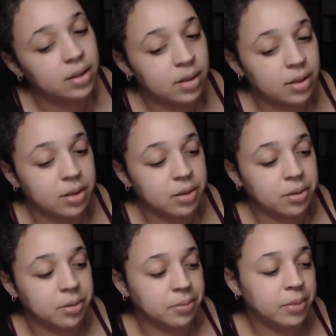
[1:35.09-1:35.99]

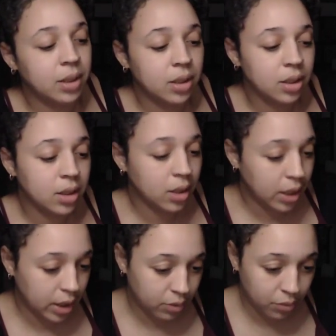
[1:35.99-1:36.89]
um,
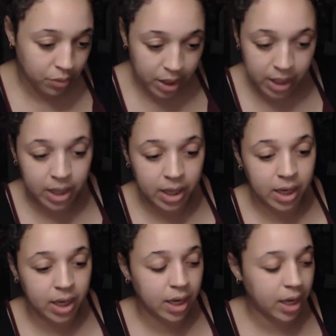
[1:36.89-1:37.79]

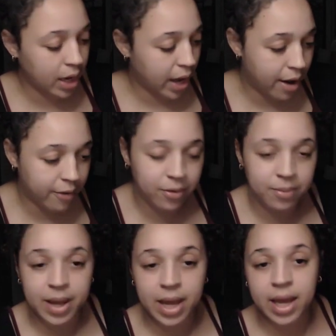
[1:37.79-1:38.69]
reading,
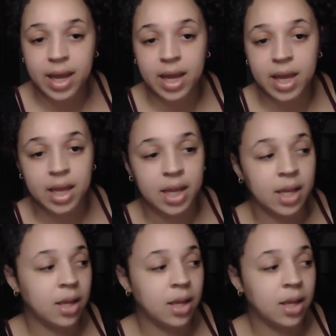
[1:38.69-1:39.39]
alphabet,